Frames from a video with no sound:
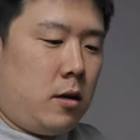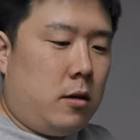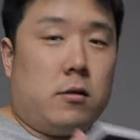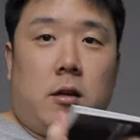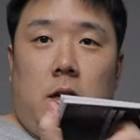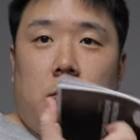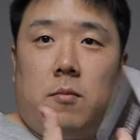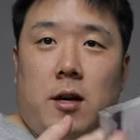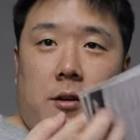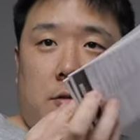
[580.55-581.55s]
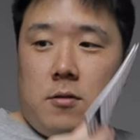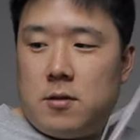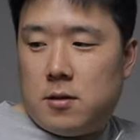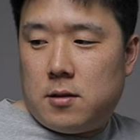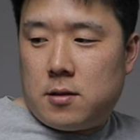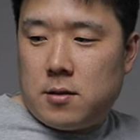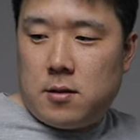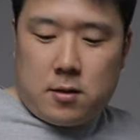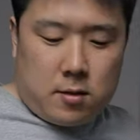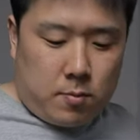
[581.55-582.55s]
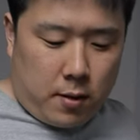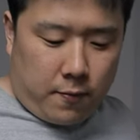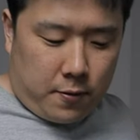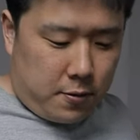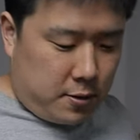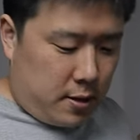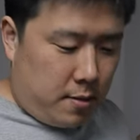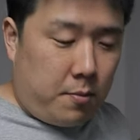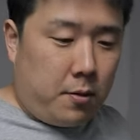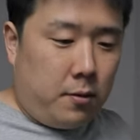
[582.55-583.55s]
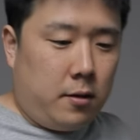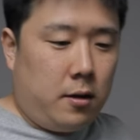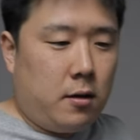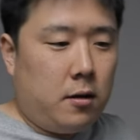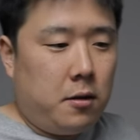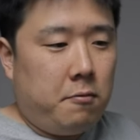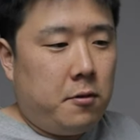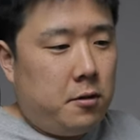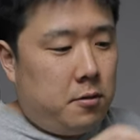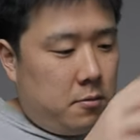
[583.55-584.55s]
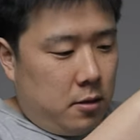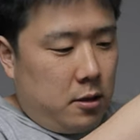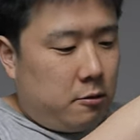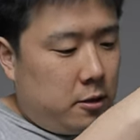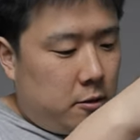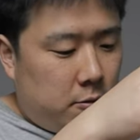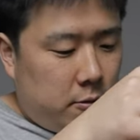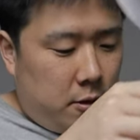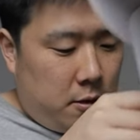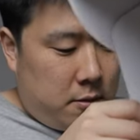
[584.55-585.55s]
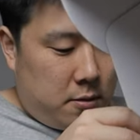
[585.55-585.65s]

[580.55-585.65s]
I'll keep the manual since this is my first time building all-in-one liquid cooler.